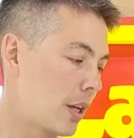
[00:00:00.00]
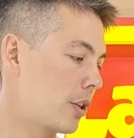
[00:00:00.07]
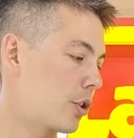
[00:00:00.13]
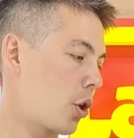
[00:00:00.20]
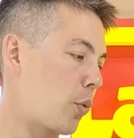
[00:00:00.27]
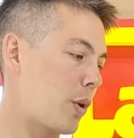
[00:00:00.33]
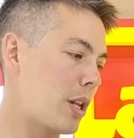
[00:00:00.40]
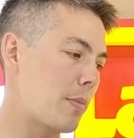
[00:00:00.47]

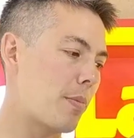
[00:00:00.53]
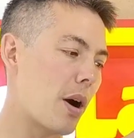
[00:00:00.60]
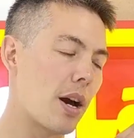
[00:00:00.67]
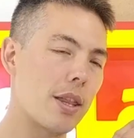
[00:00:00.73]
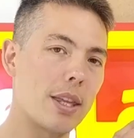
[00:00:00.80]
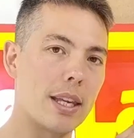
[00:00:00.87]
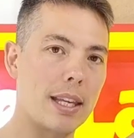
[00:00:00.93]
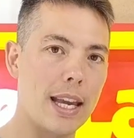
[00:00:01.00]
So when you
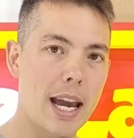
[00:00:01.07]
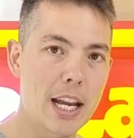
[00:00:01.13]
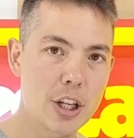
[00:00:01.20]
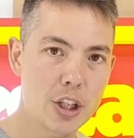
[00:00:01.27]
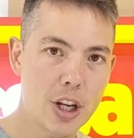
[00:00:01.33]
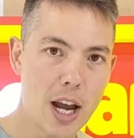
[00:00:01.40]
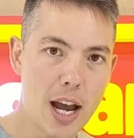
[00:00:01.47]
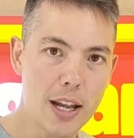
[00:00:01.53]
buy the
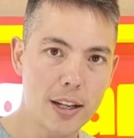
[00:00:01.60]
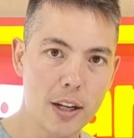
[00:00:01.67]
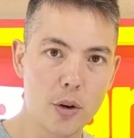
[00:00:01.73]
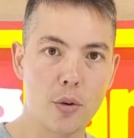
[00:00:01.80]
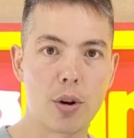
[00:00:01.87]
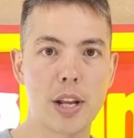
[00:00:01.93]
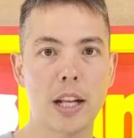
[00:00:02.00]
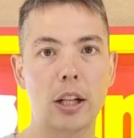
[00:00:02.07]
gauge guard, it
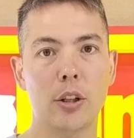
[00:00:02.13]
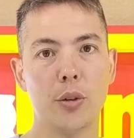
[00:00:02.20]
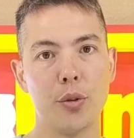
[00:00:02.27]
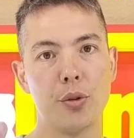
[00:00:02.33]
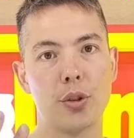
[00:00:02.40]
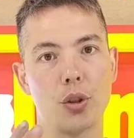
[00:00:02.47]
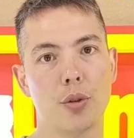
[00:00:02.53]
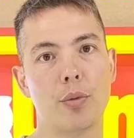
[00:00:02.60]
already
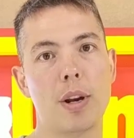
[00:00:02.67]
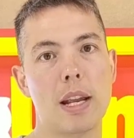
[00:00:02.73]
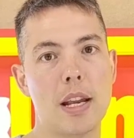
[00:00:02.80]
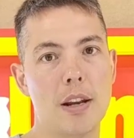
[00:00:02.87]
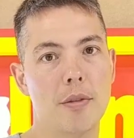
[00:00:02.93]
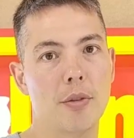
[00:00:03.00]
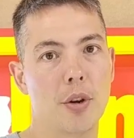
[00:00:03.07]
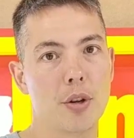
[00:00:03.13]
includes 3
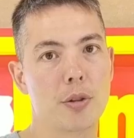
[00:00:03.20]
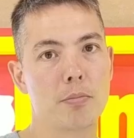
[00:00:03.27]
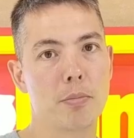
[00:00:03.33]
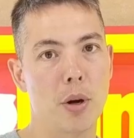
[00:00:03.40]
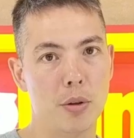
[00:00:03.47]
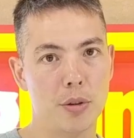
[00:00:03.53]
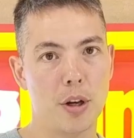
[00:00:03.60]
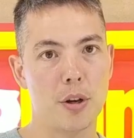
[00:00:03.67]
of those
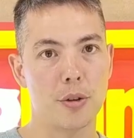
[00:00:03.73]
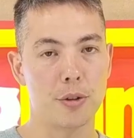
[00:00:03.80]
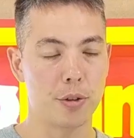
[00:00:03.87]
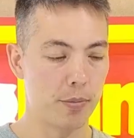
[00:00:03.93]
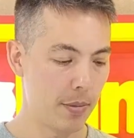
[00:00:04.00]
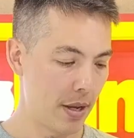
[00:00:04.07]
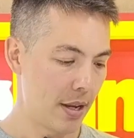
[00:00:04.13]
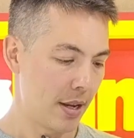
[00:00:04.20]
bolt holes.